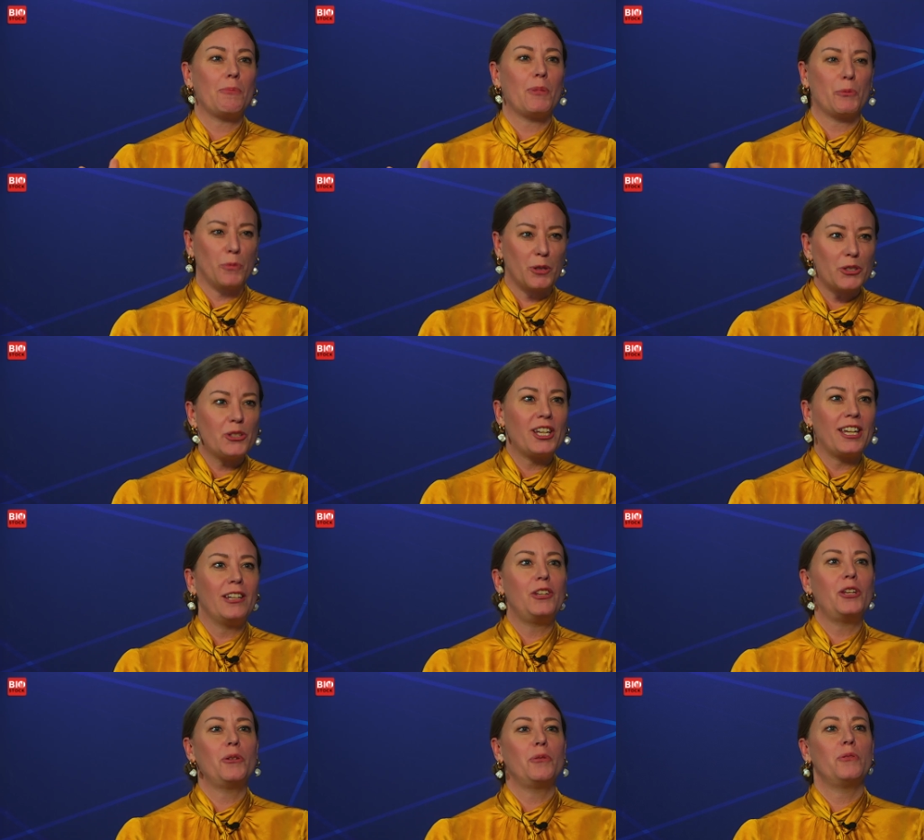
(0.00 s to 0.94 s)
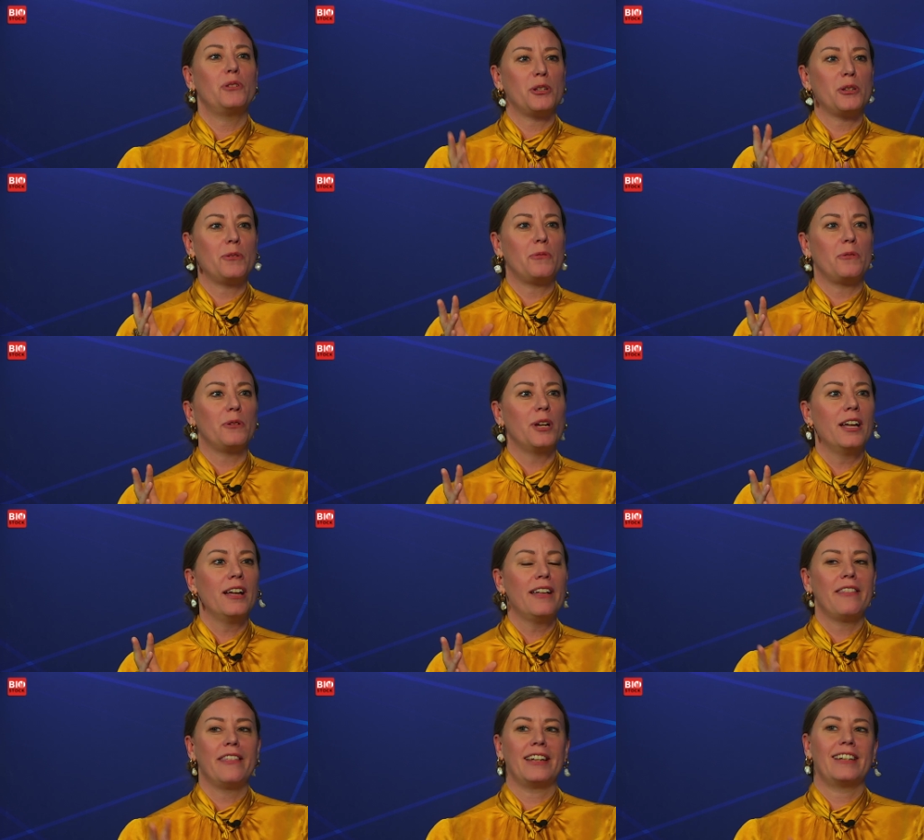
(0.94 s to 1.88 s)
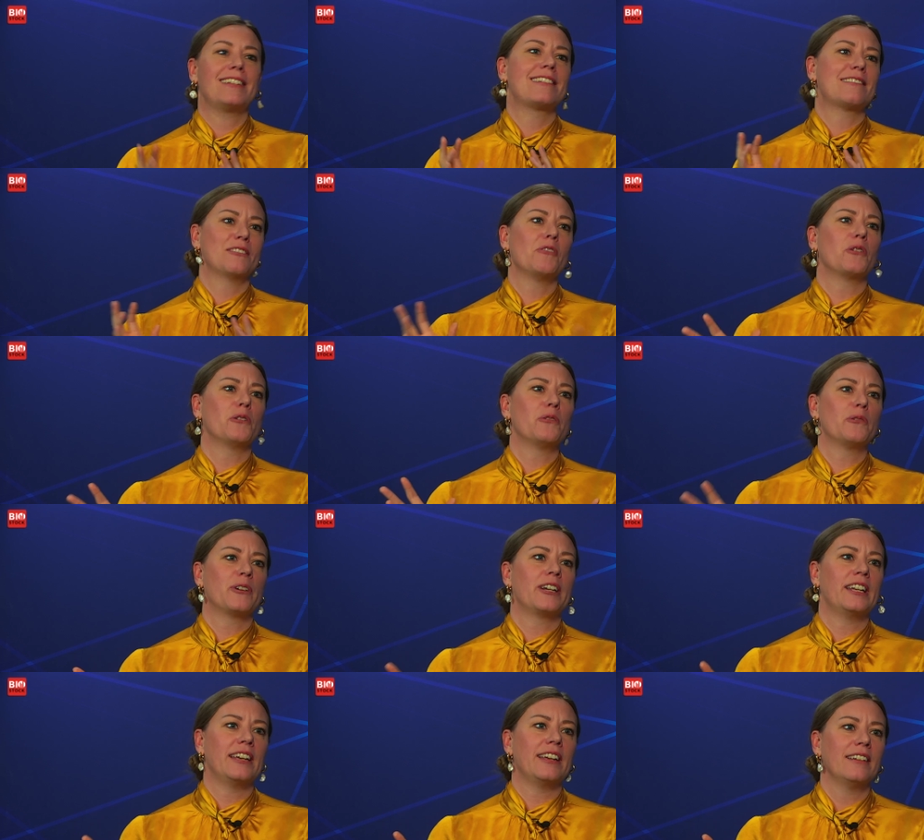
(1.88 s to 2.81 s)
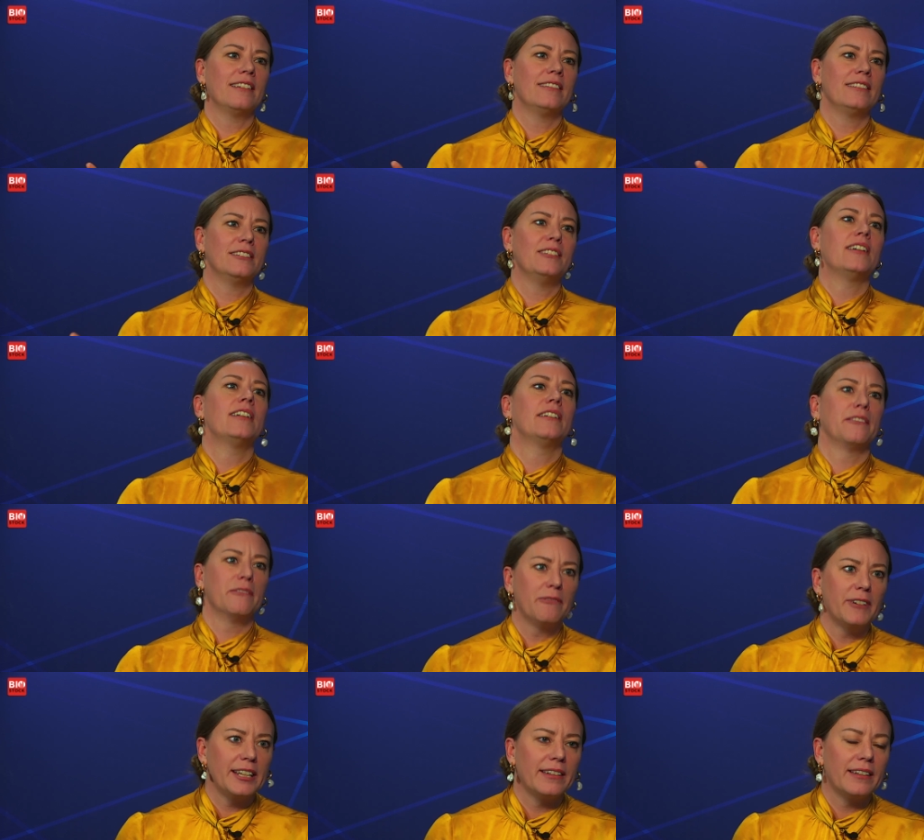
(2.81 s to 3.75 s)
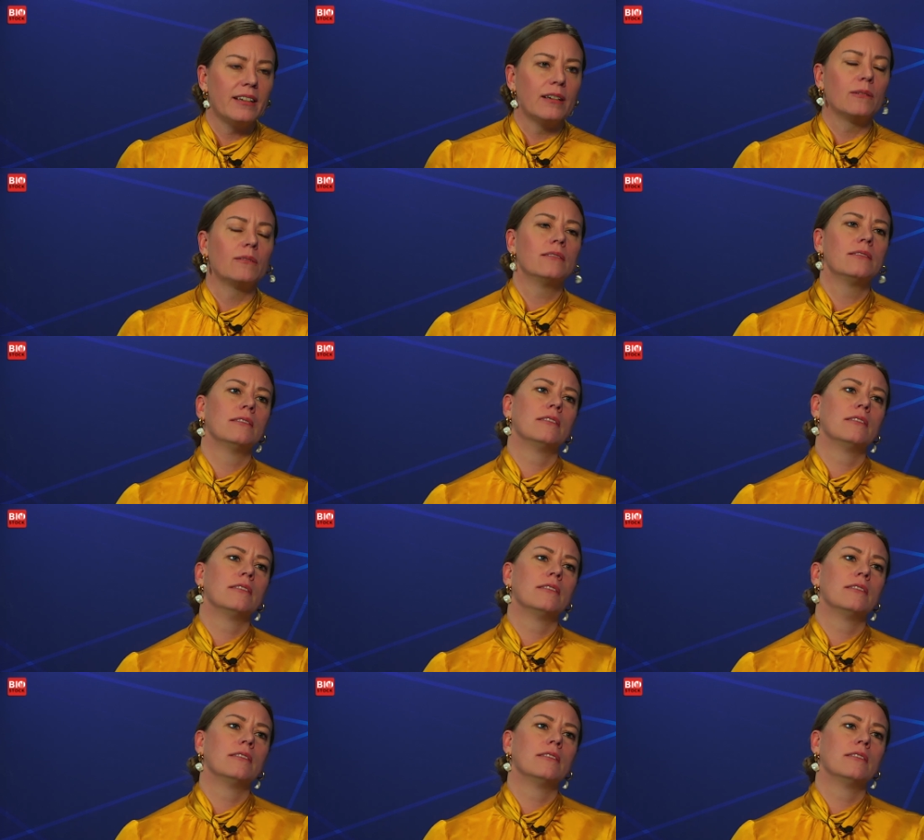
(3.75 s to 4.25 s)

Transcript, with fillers: But what can you do that is not already done right now?